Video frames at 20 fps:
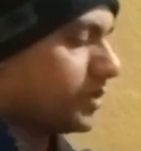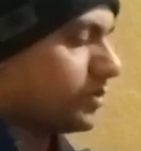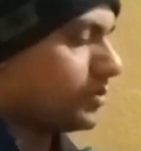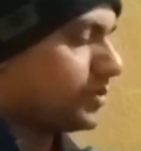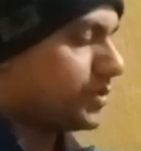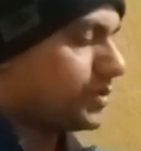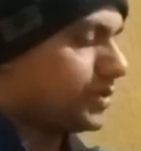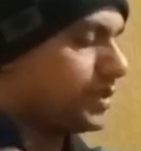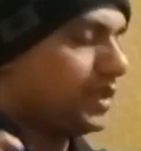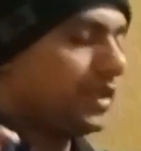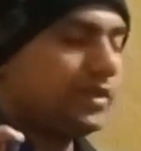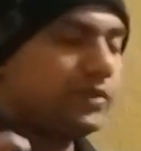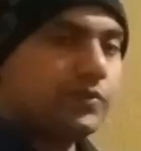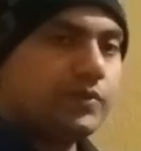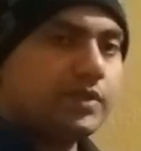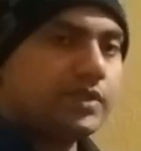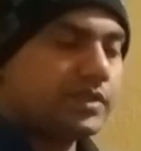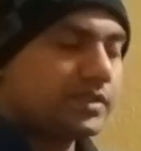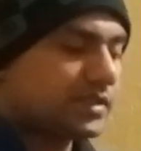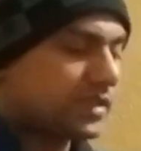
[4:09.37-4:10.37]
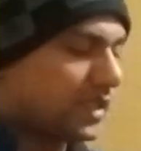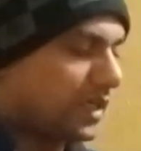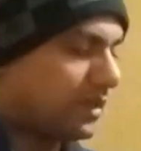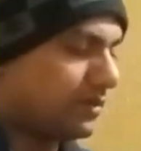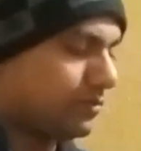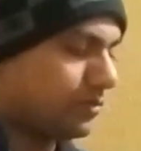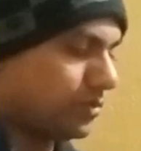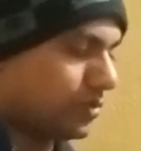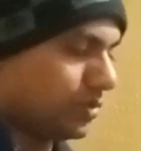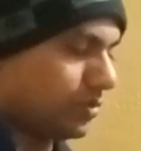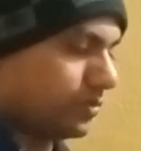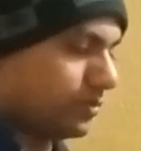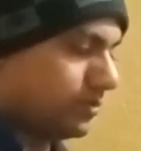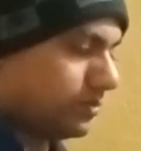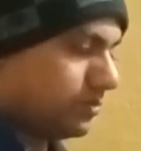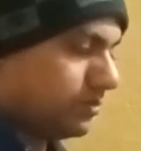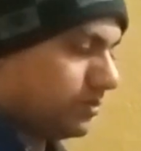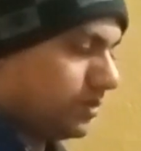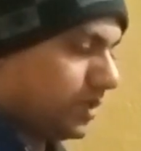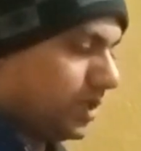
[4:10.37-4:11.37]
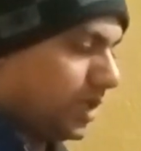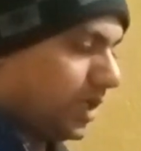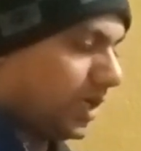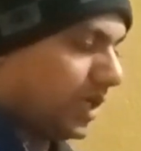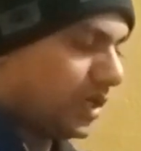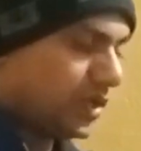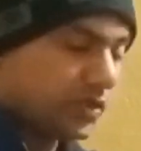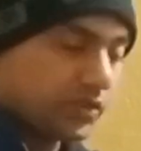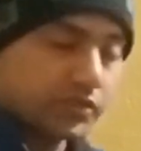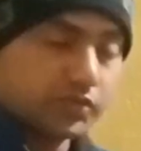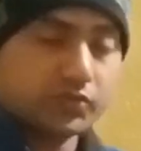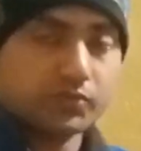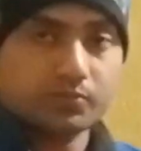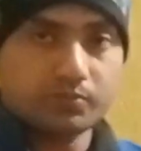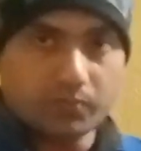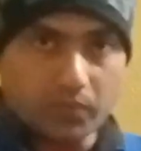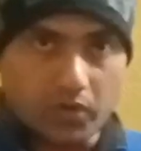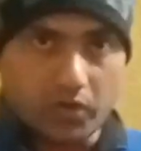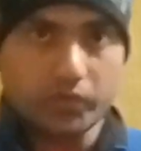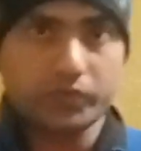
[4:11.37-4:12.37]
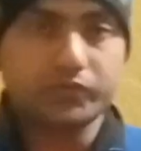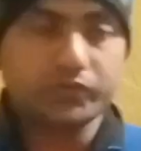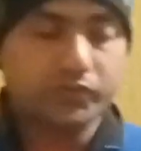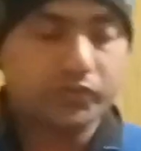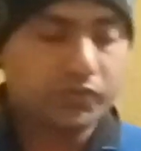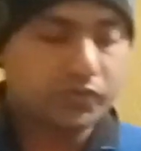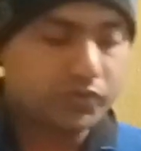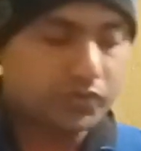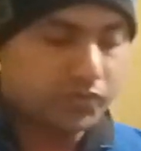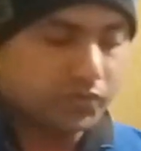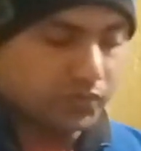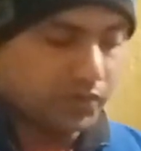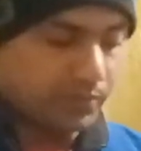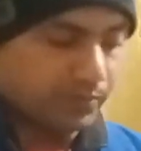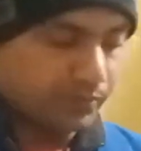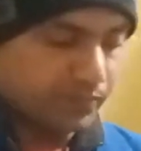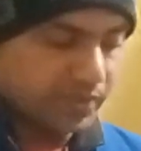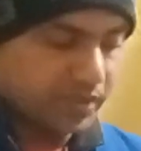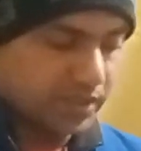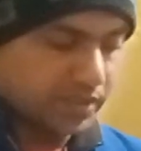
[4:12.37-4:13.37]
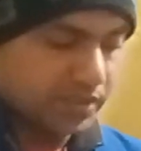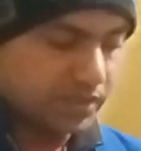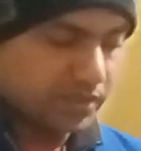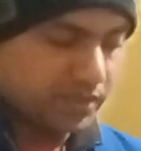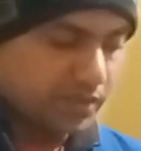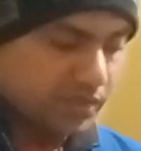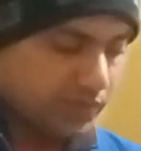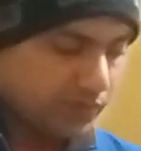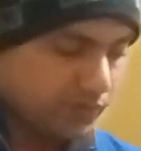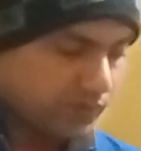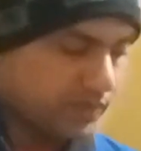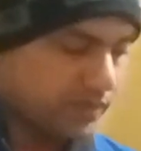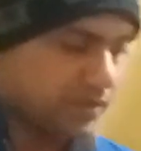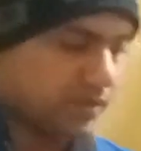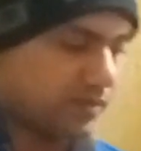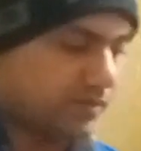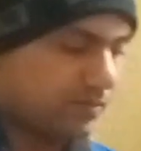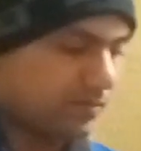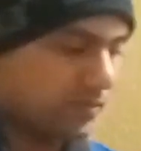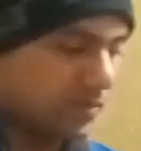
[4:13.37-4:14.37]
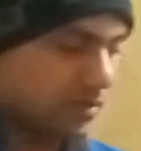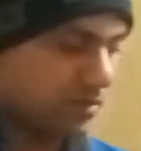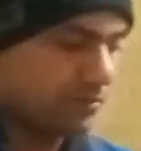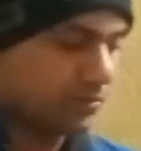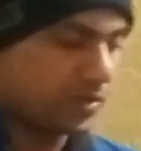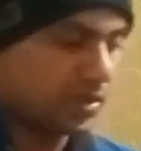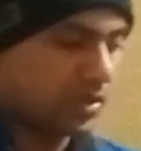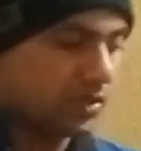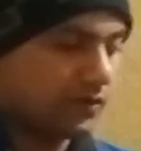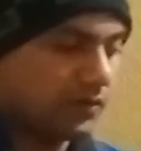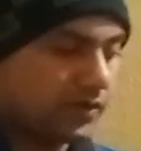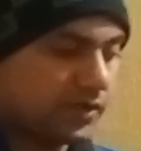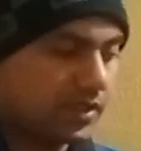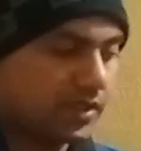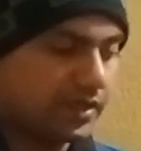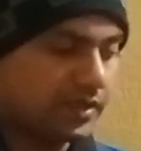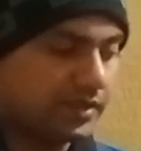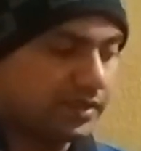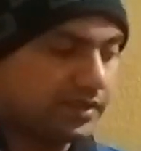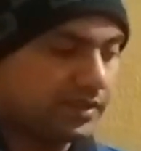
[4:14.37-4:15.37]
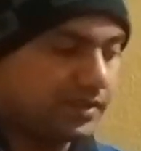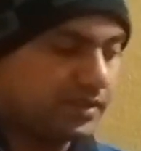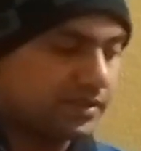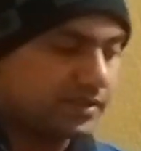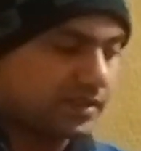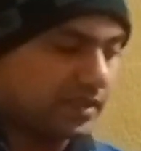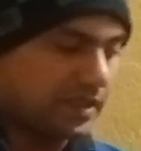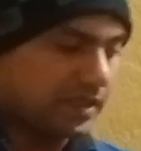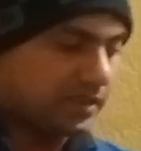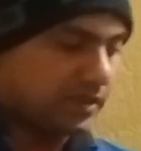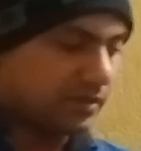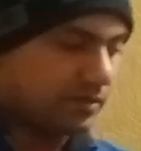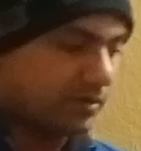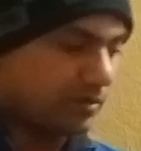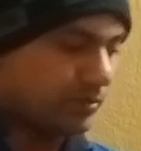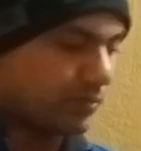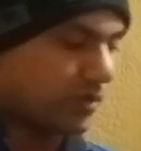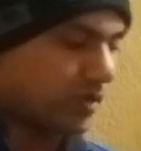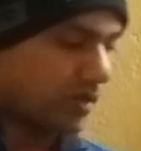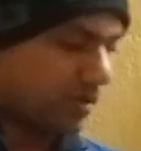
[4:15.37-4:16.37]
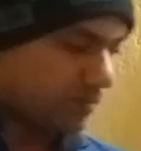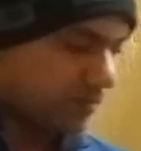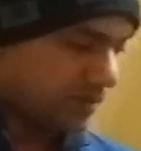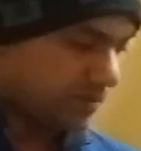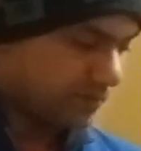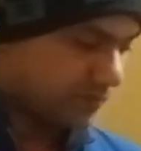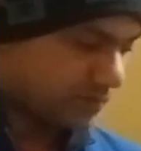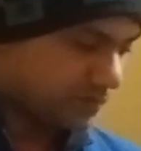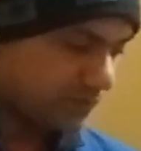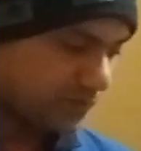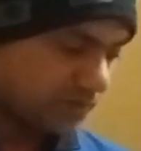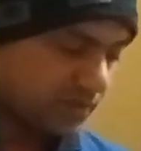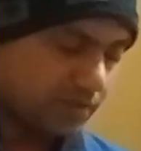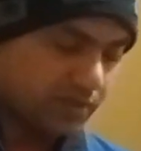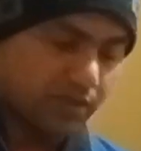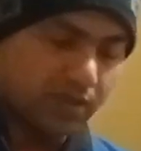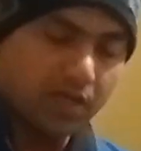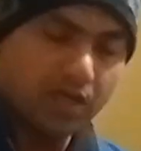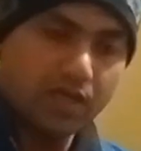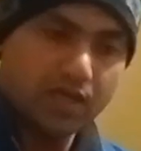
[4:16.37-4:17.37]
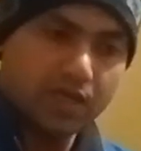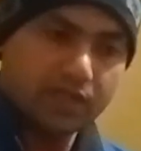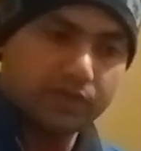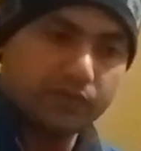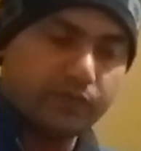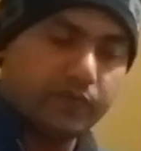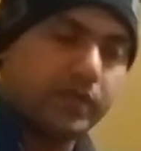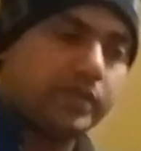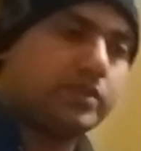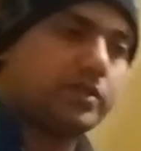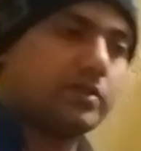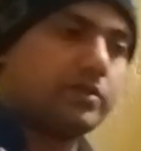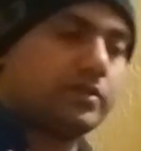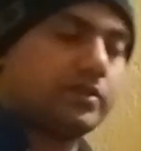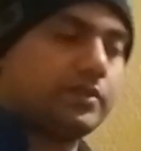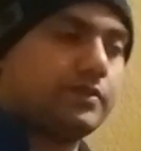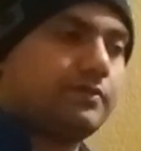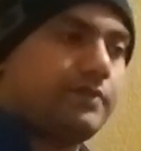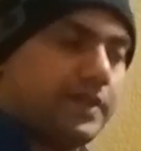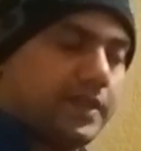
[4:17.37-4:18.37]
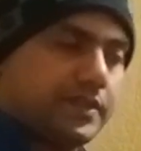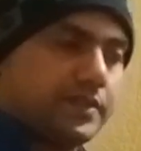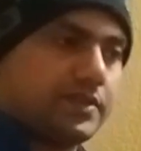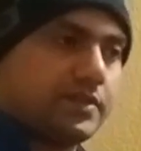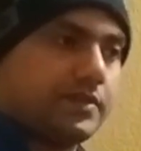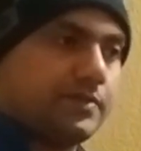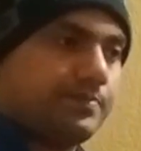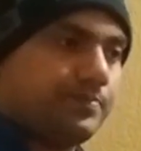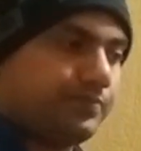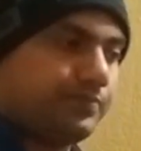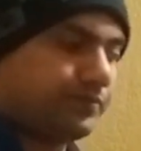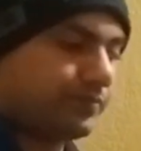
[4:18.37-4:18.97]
So trade unions have grown in response to the peculiar needs and the problems which the wage earners faced.